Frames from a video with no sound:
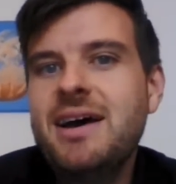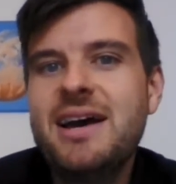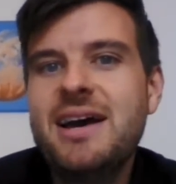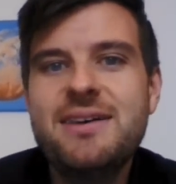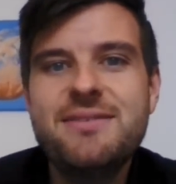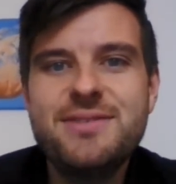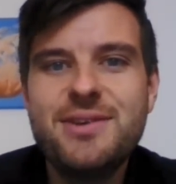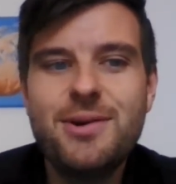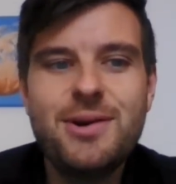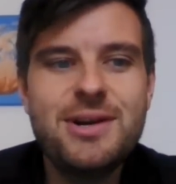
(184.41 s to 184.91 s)
I
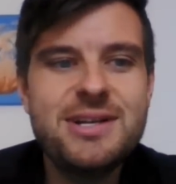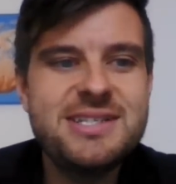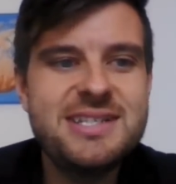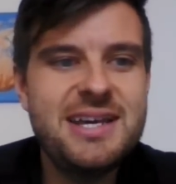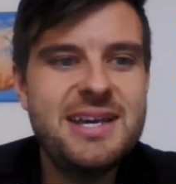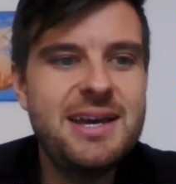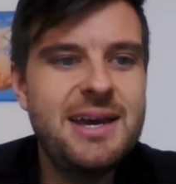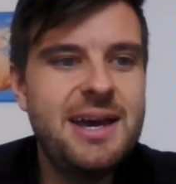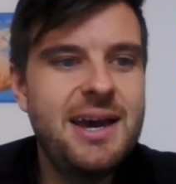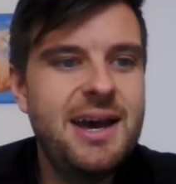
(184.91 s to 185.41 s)
have no
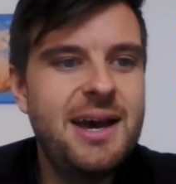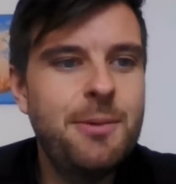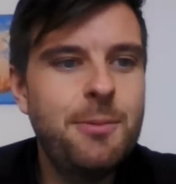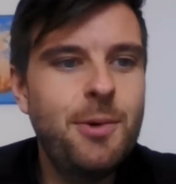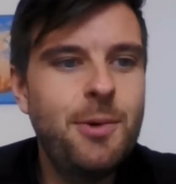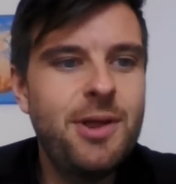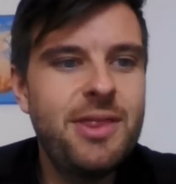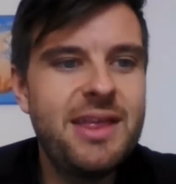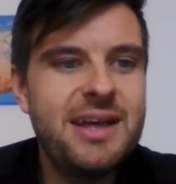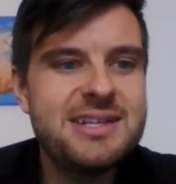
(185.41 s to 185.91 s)
idea
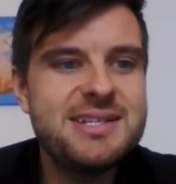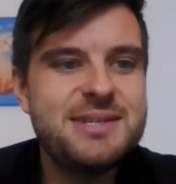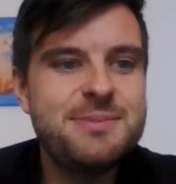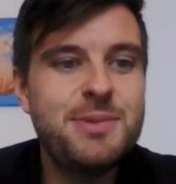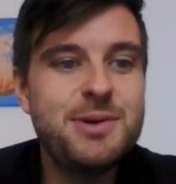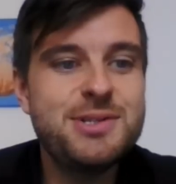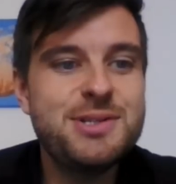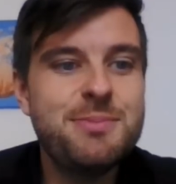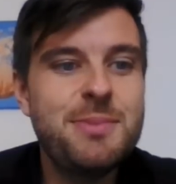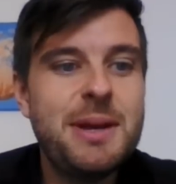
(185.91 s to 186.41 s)
what that's
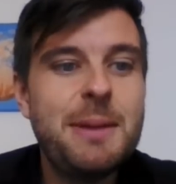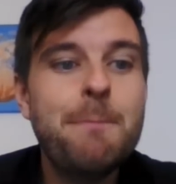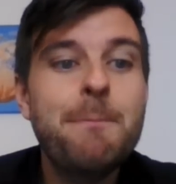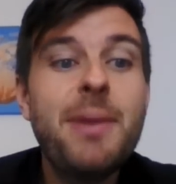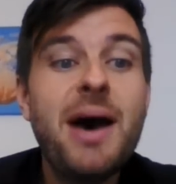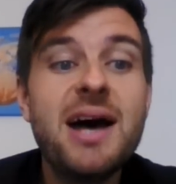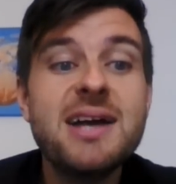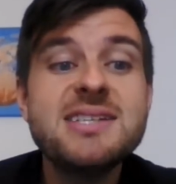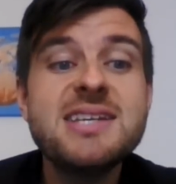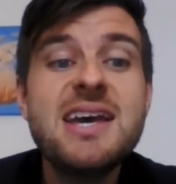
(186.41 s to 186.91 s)
supposed to mean.
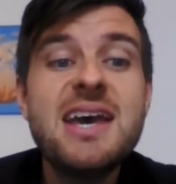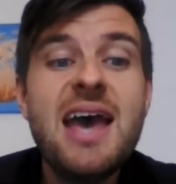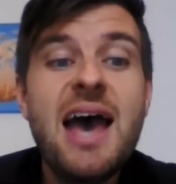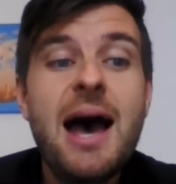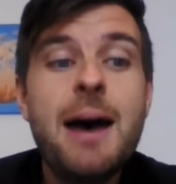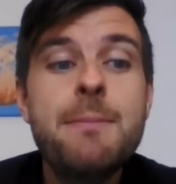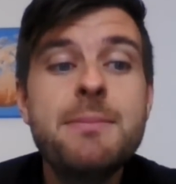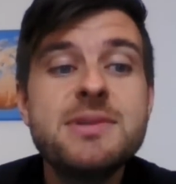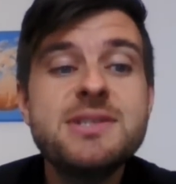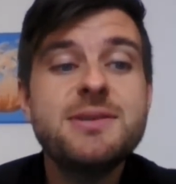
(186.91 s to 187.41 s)
But
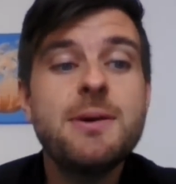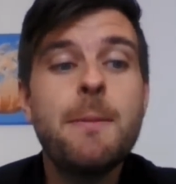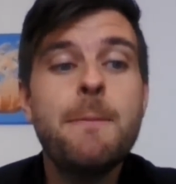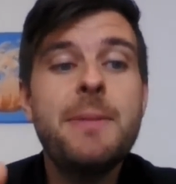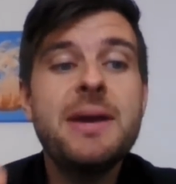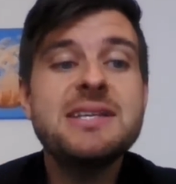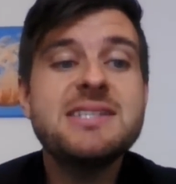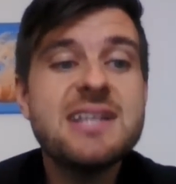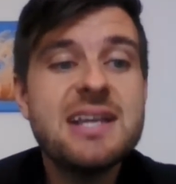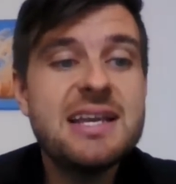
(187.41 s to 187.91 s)
so
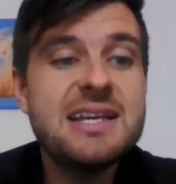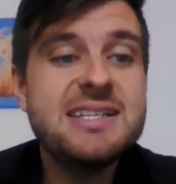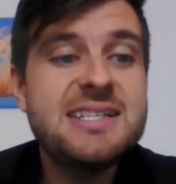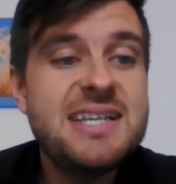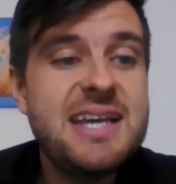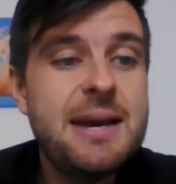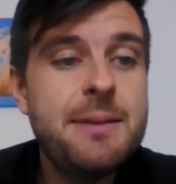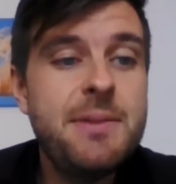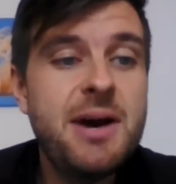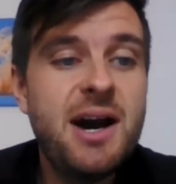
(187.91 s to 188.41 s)
basically,
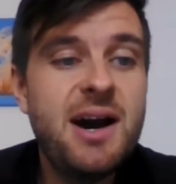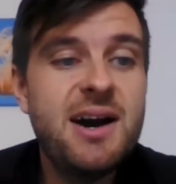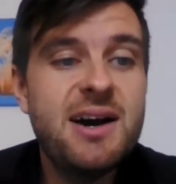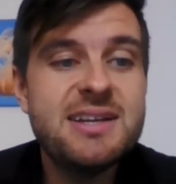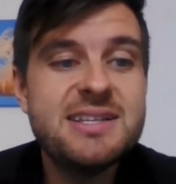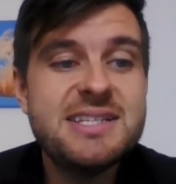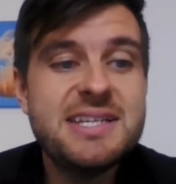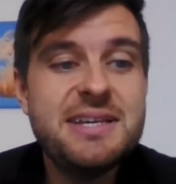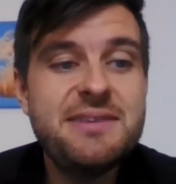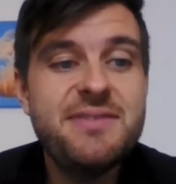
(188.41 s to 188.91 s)

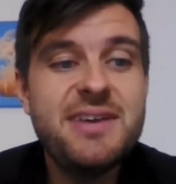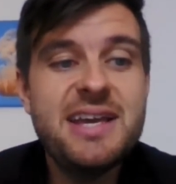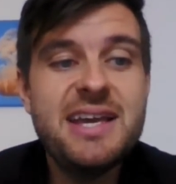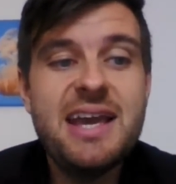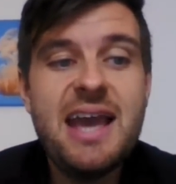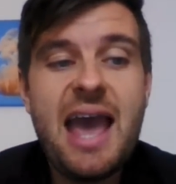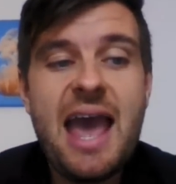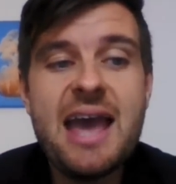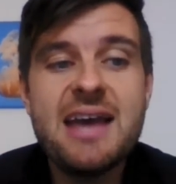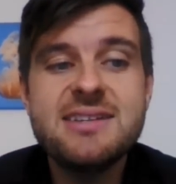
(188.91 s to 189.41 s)
TMR
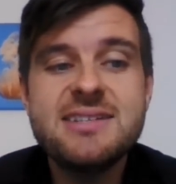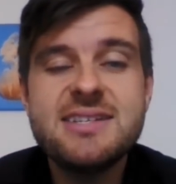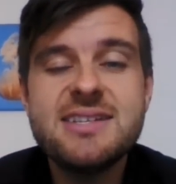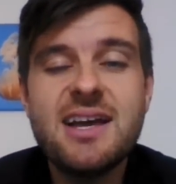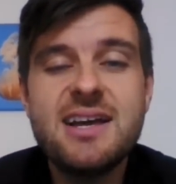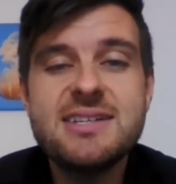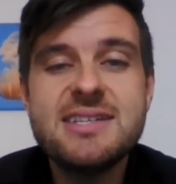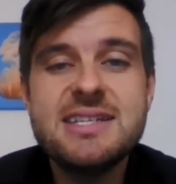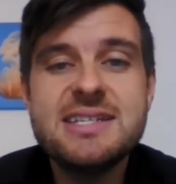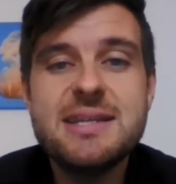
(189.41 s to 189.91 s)
TV has
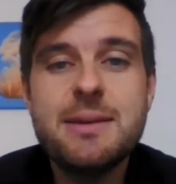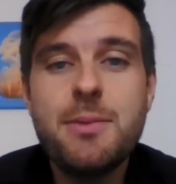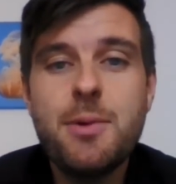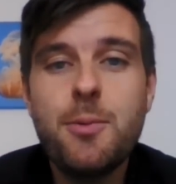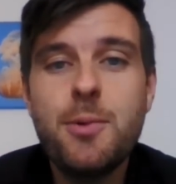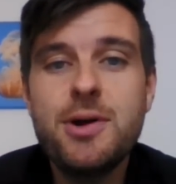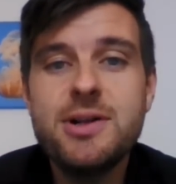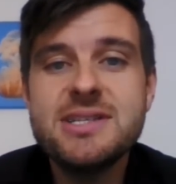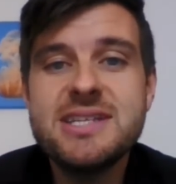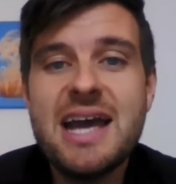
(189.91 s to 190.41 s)
started Cinnamon
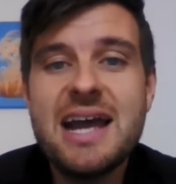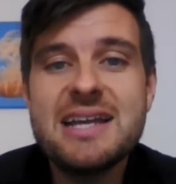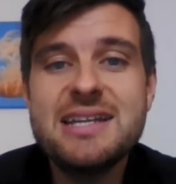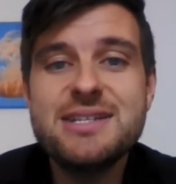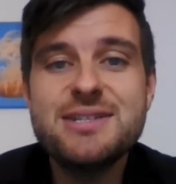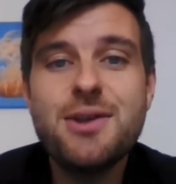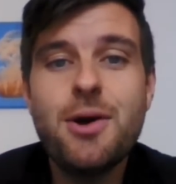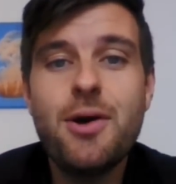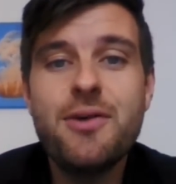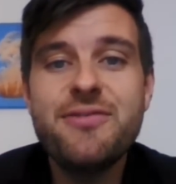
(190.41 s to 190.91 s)
World and
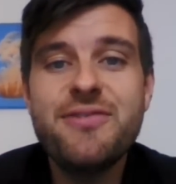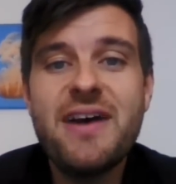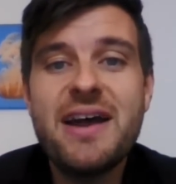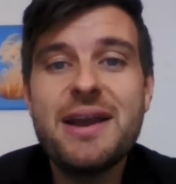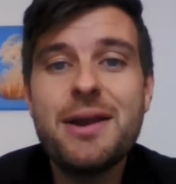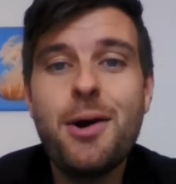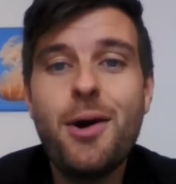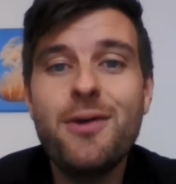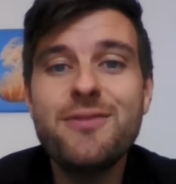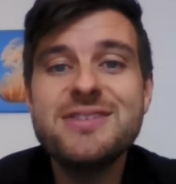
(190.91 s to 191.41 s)
is not a
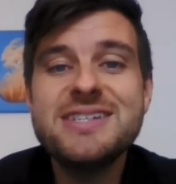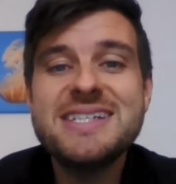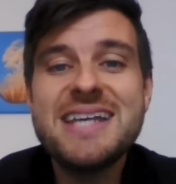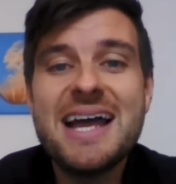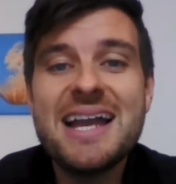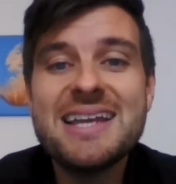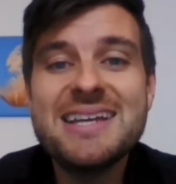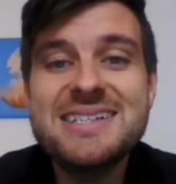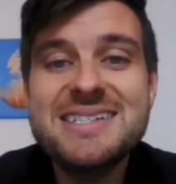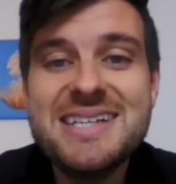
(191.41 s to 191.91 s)
fan of
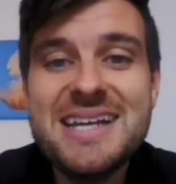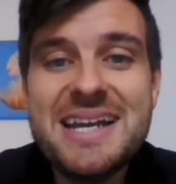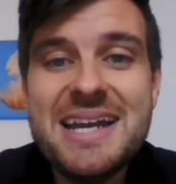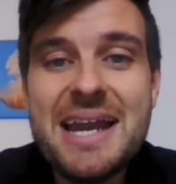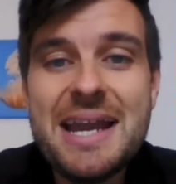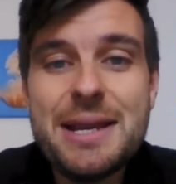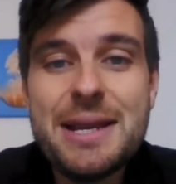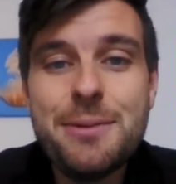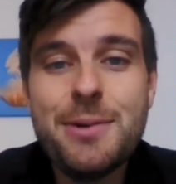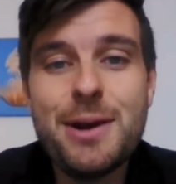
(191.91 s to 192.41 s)
salad in
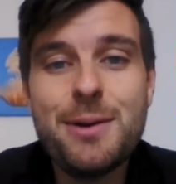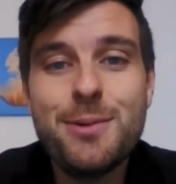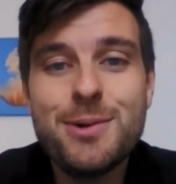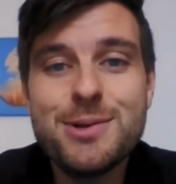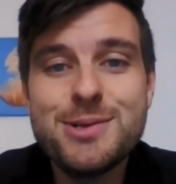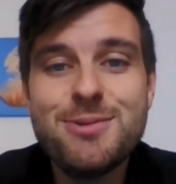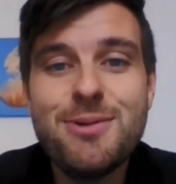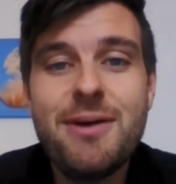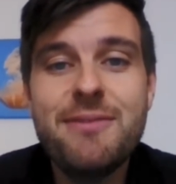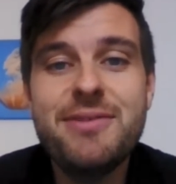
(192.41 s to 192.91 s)
any way
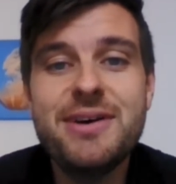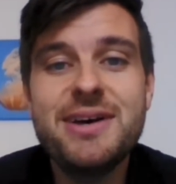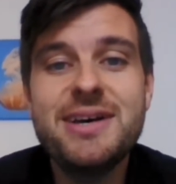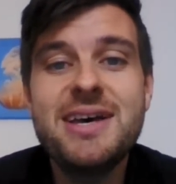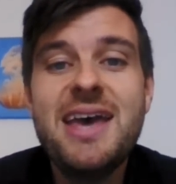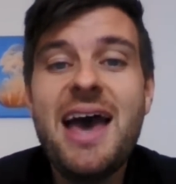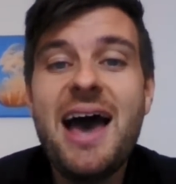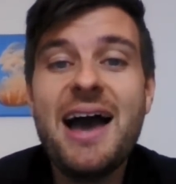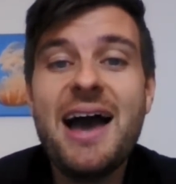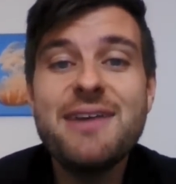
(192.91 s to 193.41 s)
whatsoever.
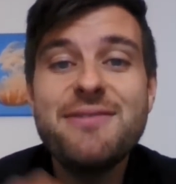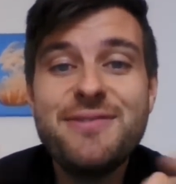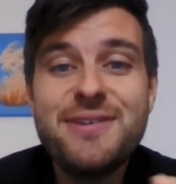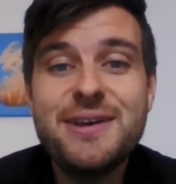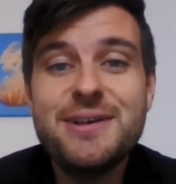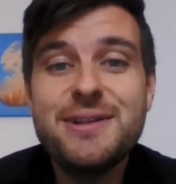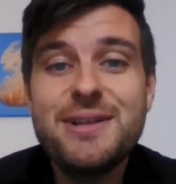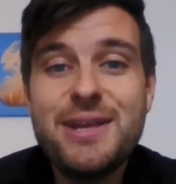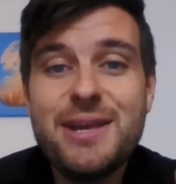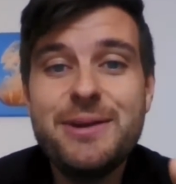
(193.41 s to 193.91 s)
I
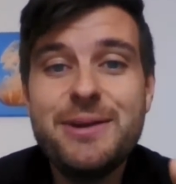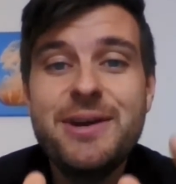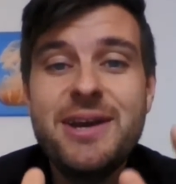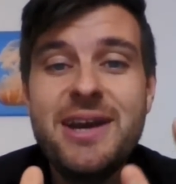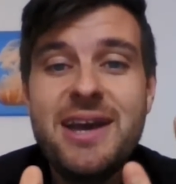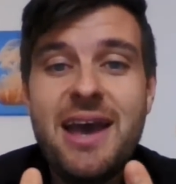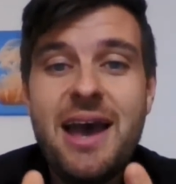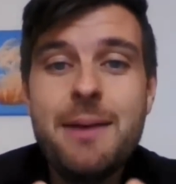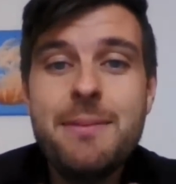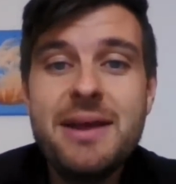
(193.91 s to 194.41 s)
feel you,
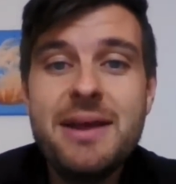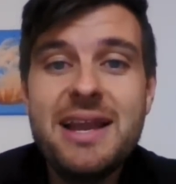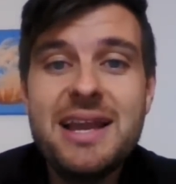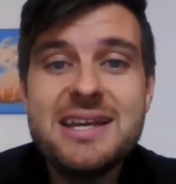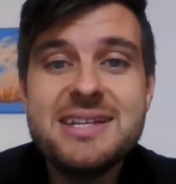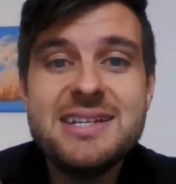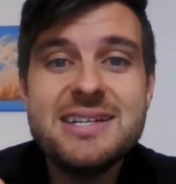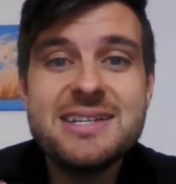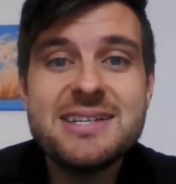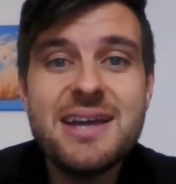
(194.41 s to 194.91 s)

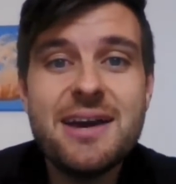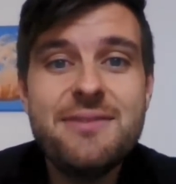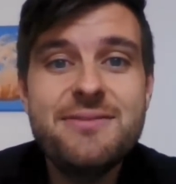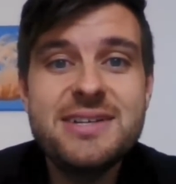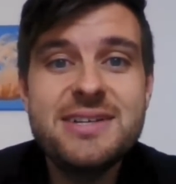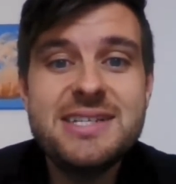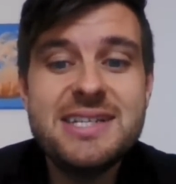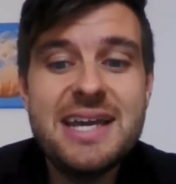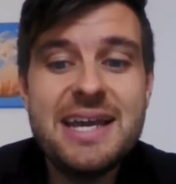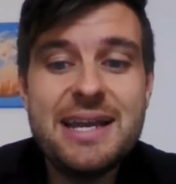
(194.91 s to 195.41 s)
unless it's
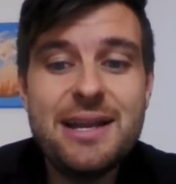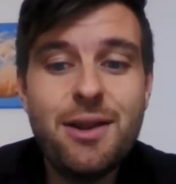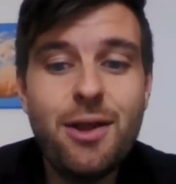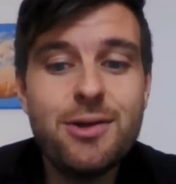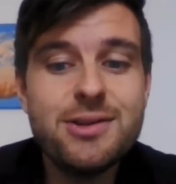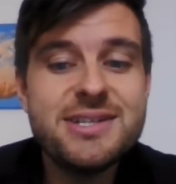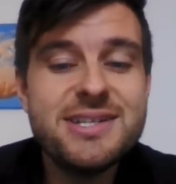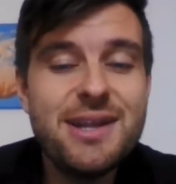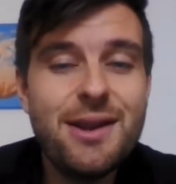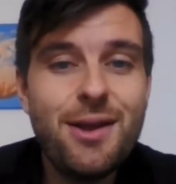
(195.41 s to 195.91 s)
covered in
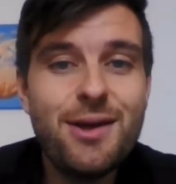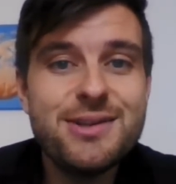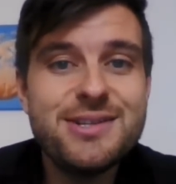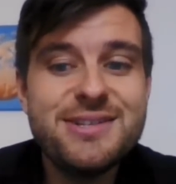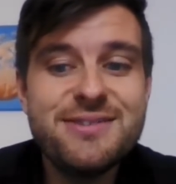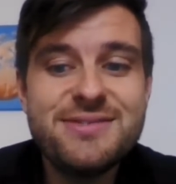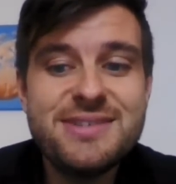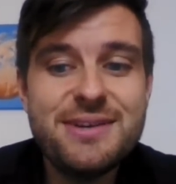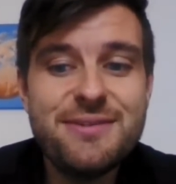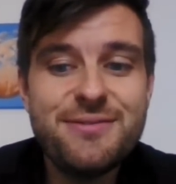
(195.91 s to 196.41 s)
lots and
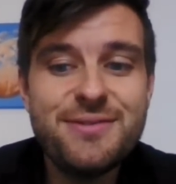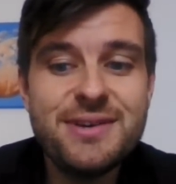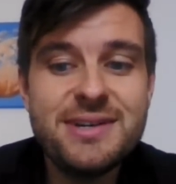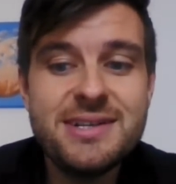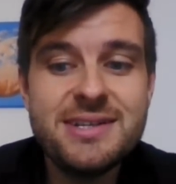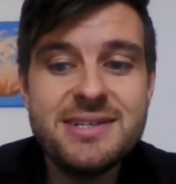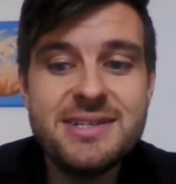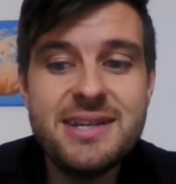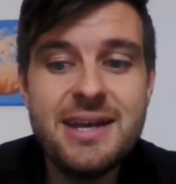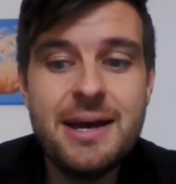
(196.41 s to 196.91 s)
lots of
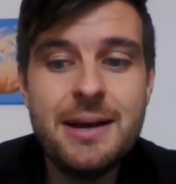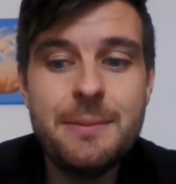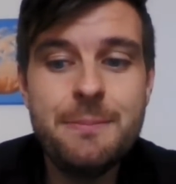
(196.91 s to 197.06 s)
different.